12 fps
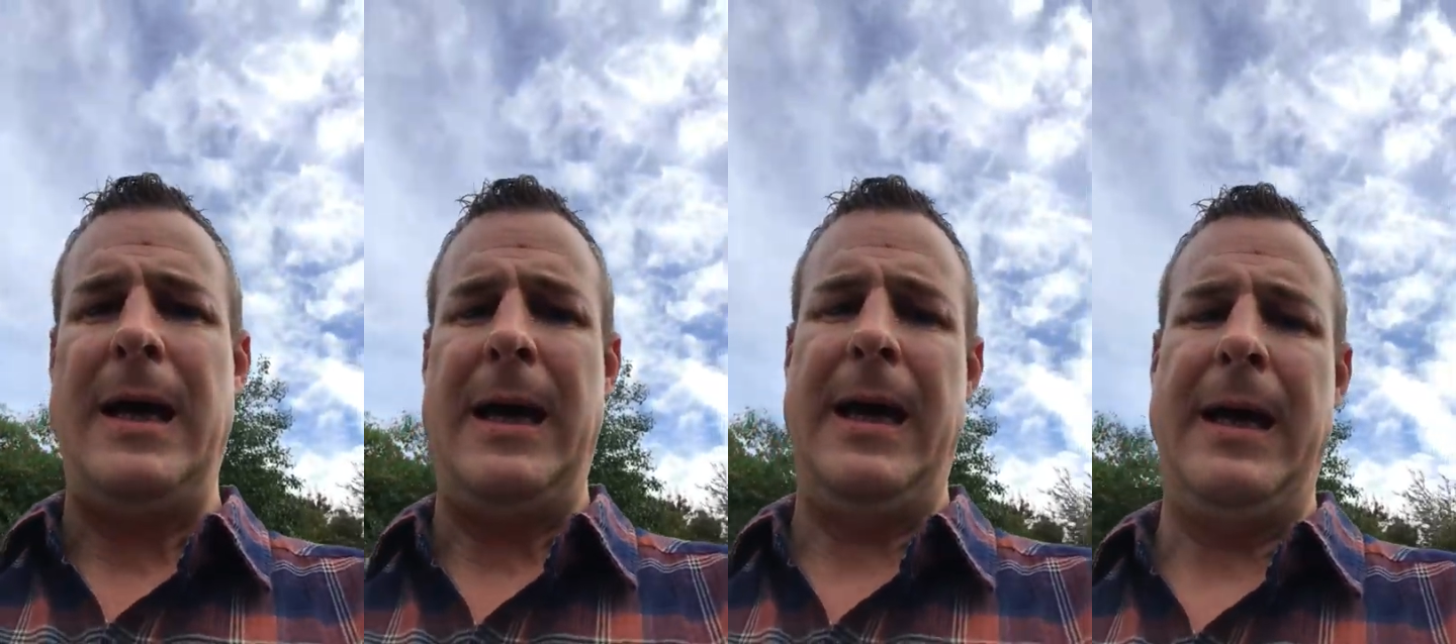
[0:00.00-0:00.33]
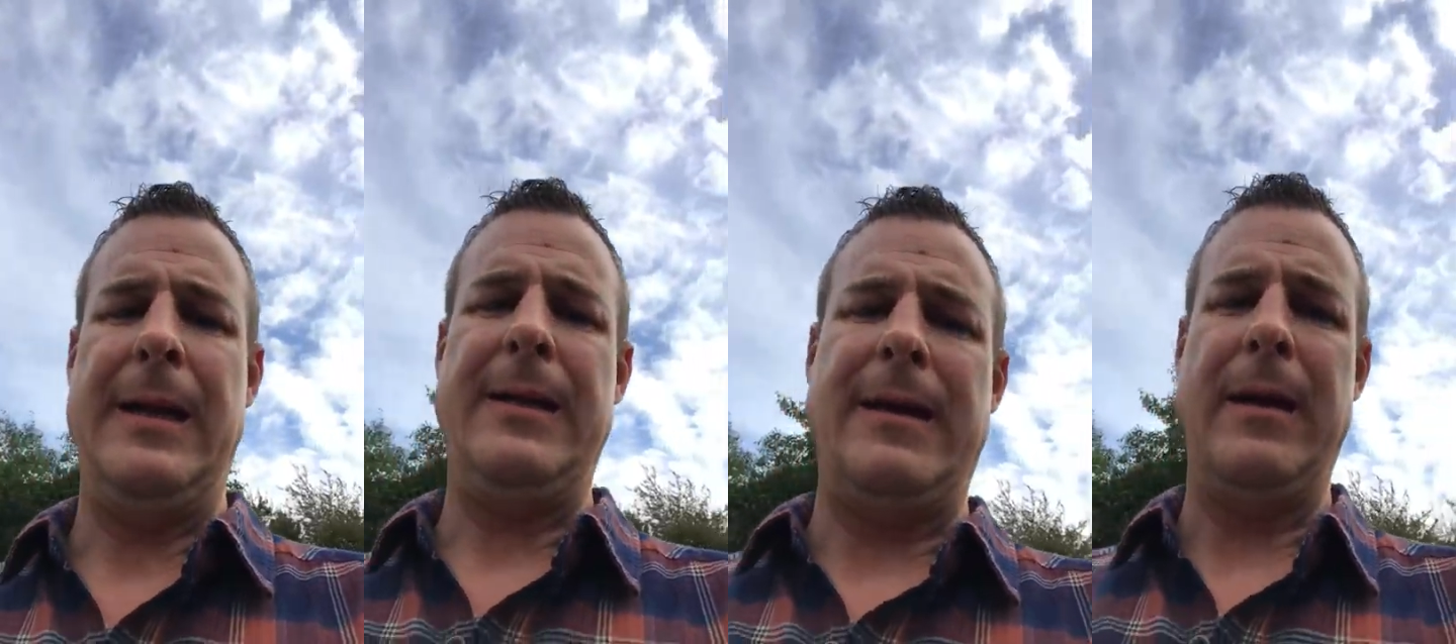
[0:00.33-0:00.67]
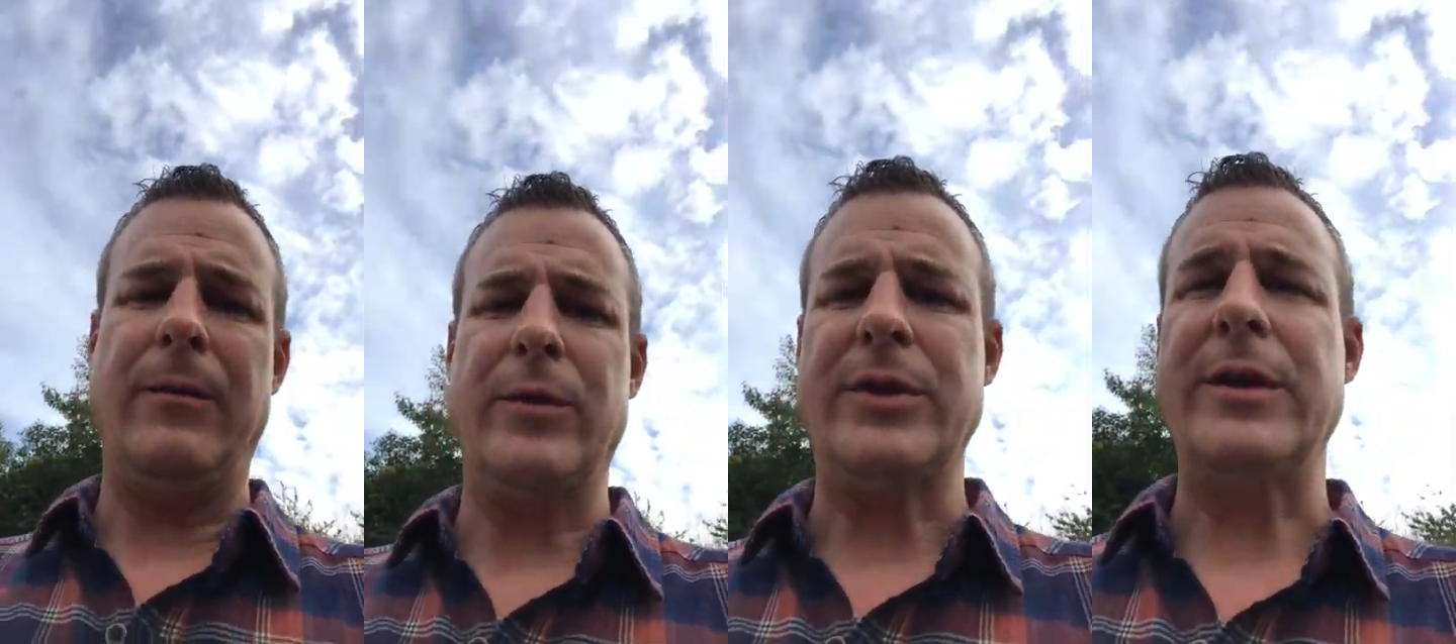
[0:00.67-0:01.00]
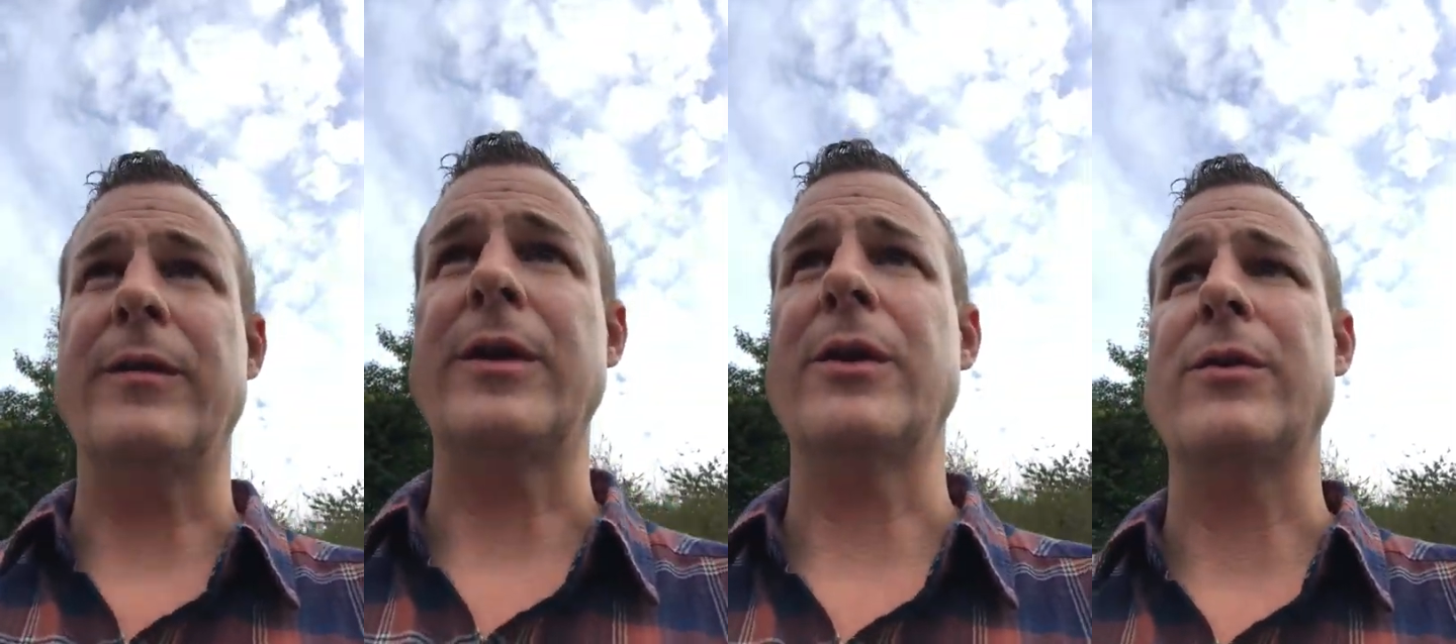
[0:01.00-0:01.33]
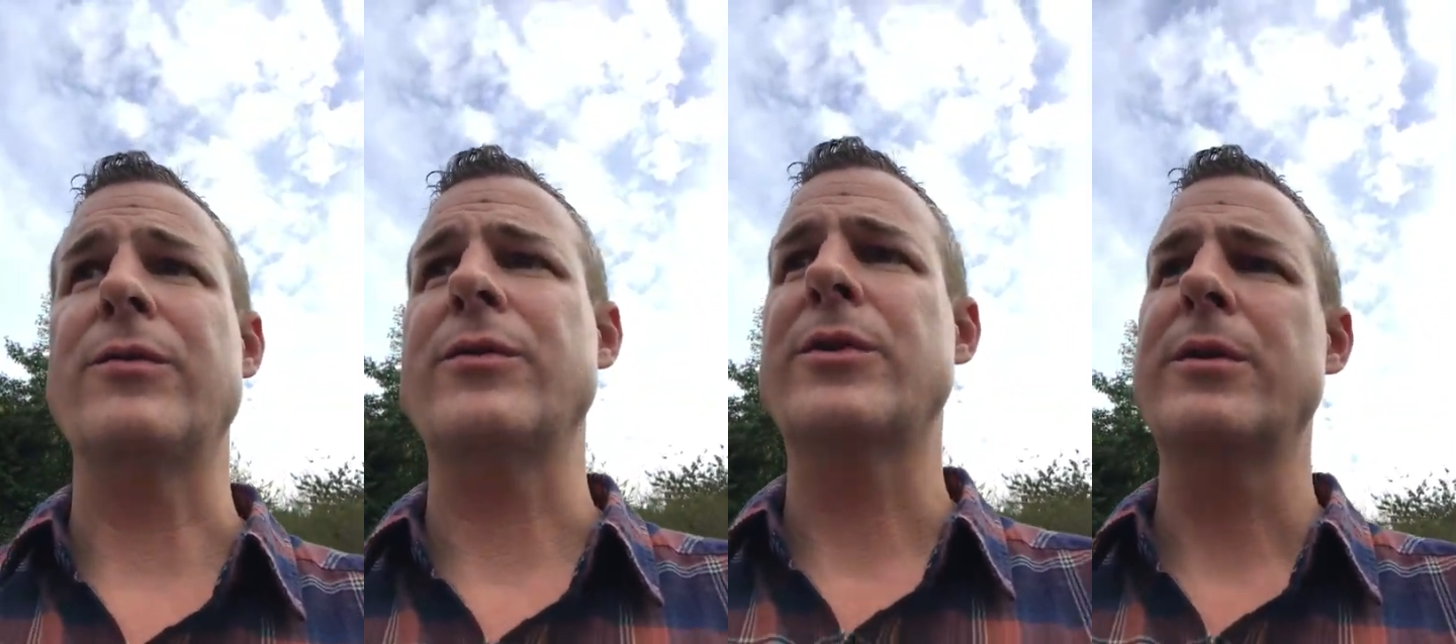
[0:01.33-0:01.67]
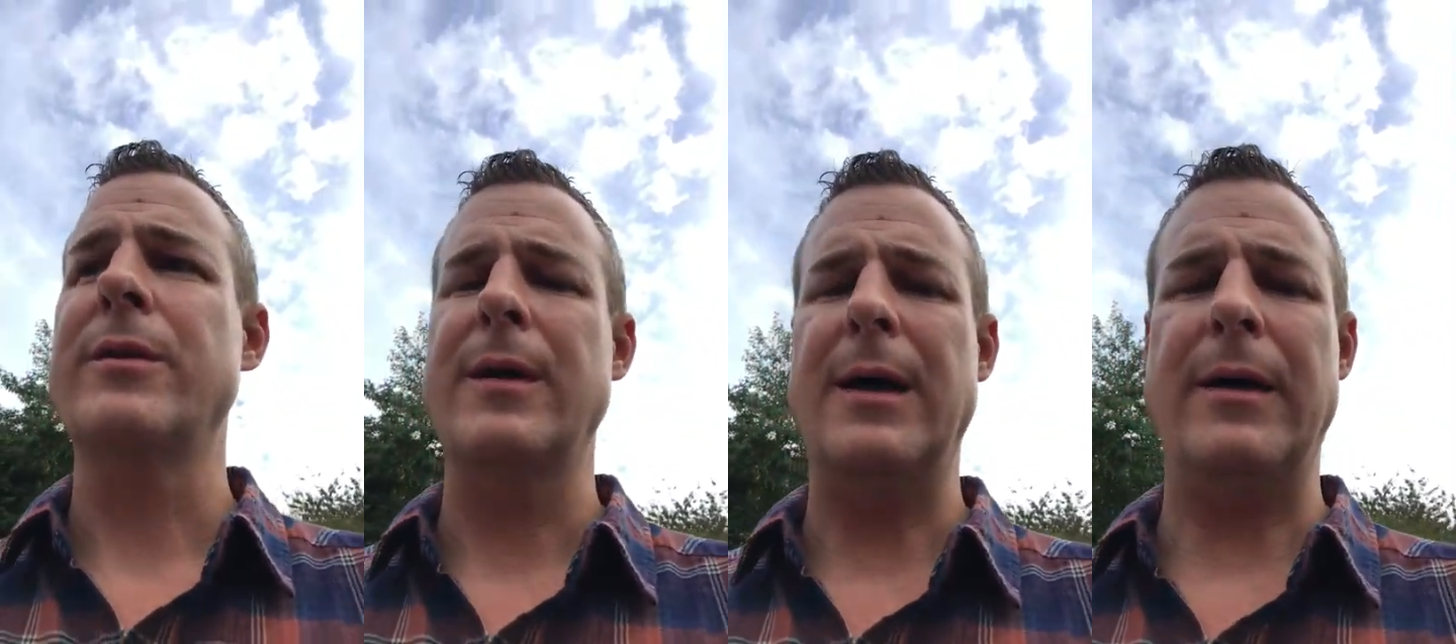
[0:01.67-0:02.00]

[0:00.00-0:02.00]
And what's in the news?